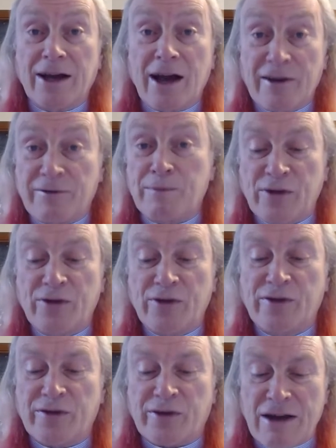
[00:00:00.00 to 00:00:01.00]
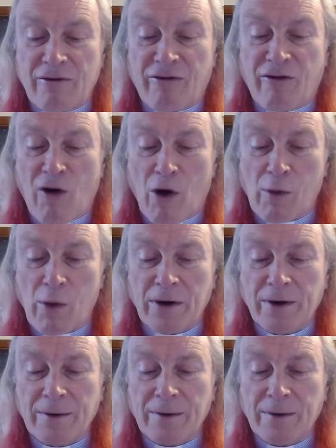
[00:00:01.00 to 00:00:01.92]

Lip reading: has been straightforward.